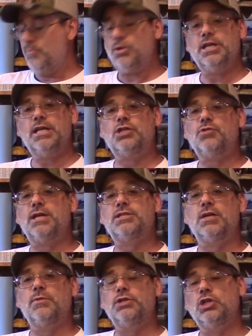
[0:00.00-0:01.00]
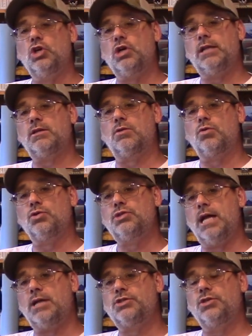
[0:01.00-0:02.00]
pretty interesting when you look at the gross
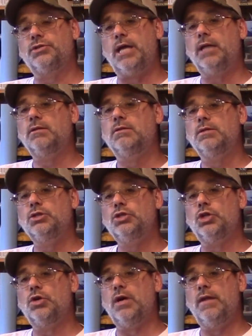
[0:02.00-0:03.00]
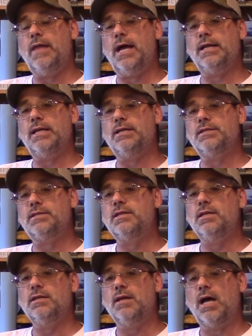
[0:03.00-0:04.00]
national debt, you know, and that is
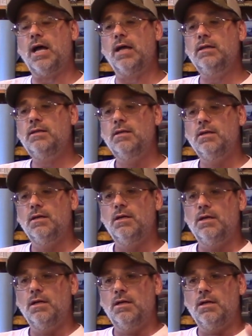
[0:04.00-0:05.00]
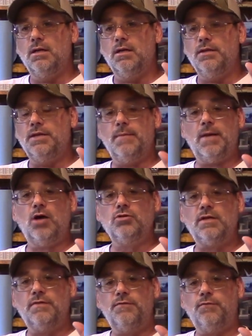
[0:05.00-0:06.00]
the, uh, the amount
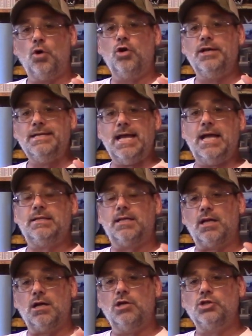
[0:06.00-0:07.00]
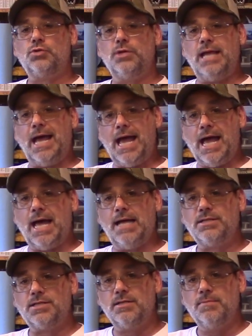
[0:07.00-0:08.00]
of foreign debt that a country
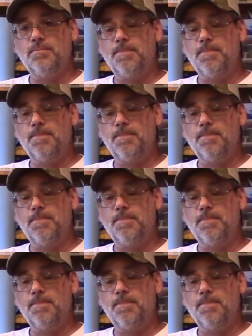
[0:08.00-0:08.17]
has.